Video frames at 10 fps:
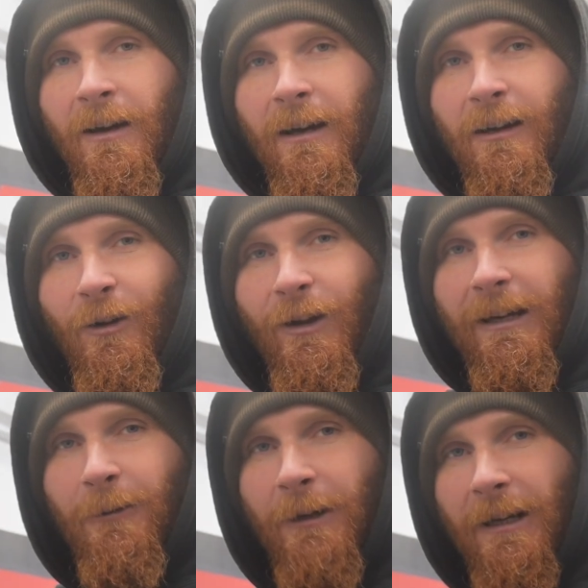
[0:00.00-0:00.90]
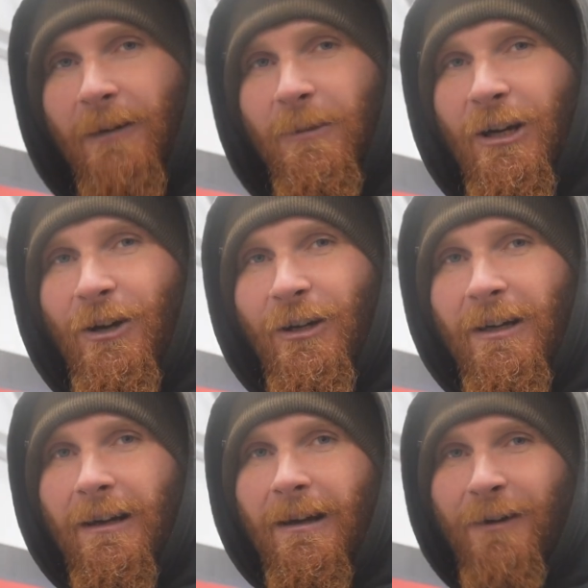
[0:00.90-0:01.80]
I don't think we're going to be
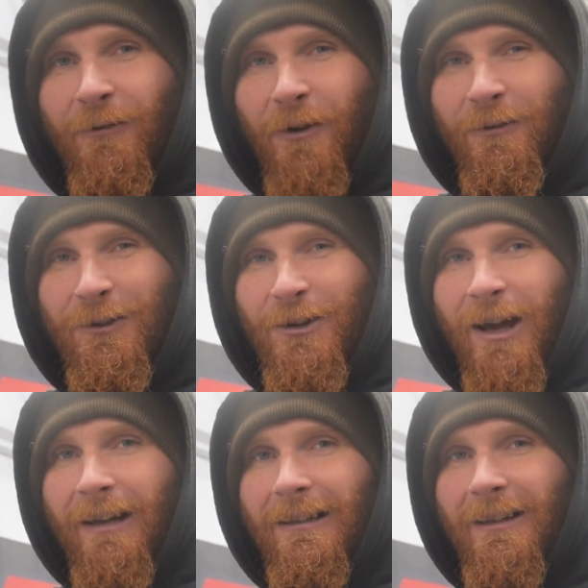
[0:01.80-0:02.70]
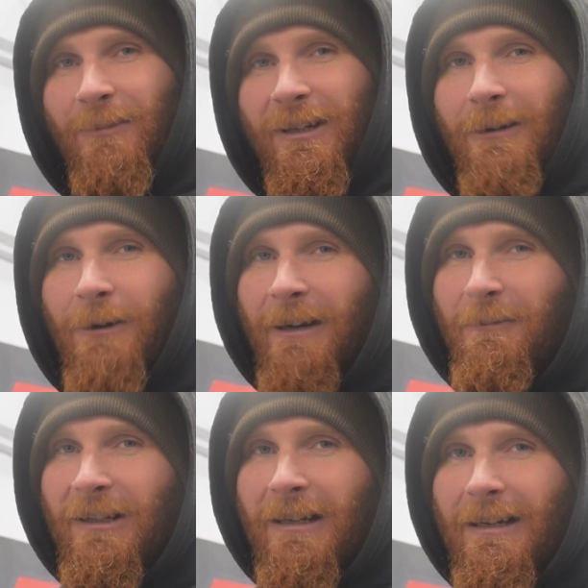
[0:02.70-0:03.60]
earning enough off the channel to be quitting
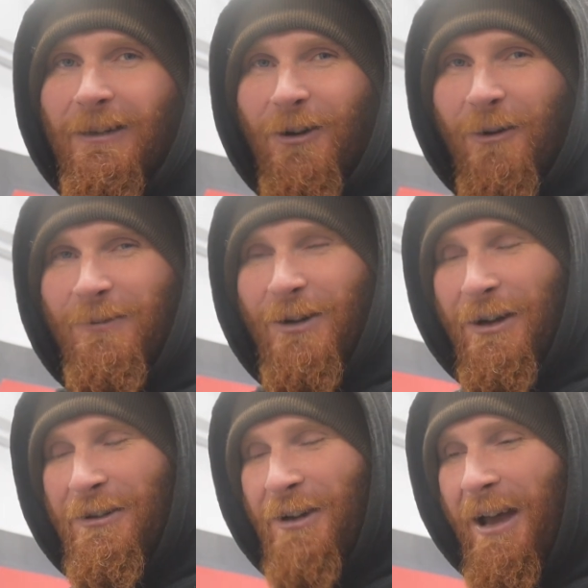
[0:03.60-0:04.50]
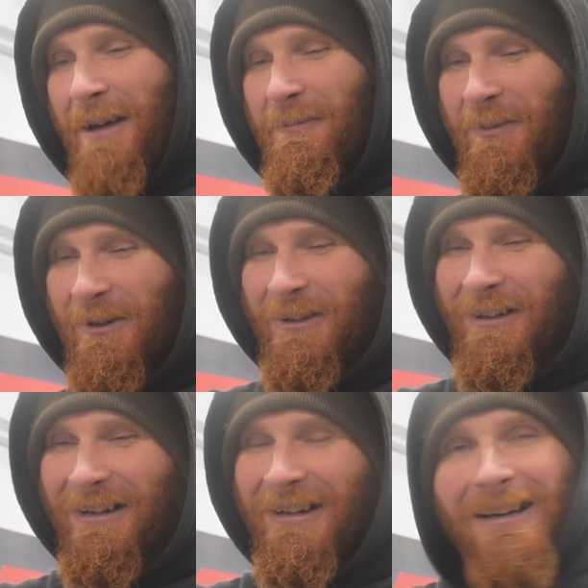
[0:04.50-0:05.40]
my day job just yet,
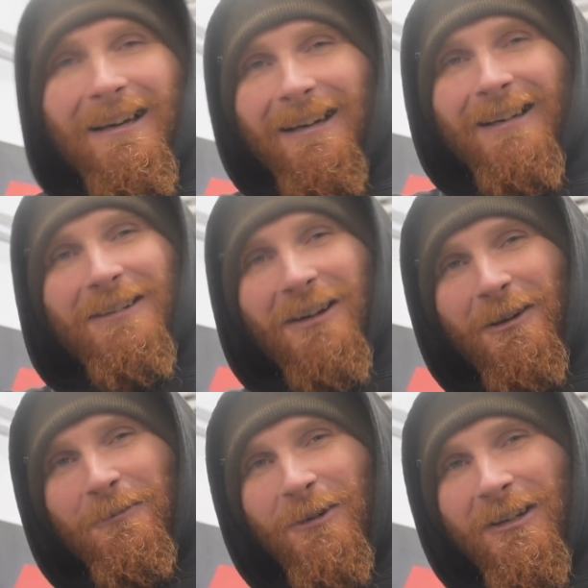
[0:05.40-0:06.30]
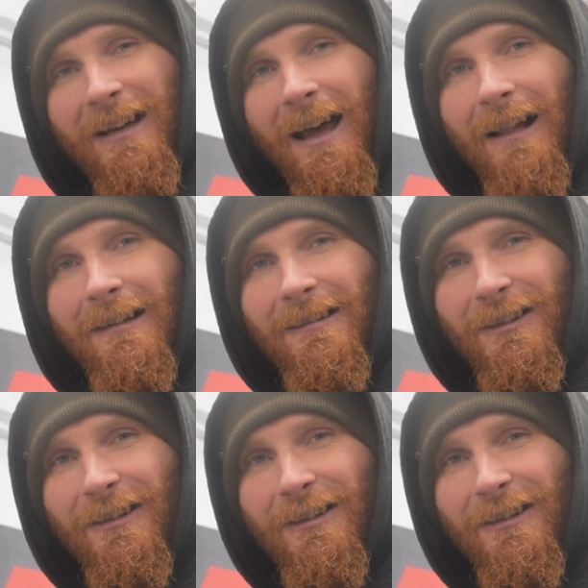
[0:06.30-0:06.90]
but time will tell.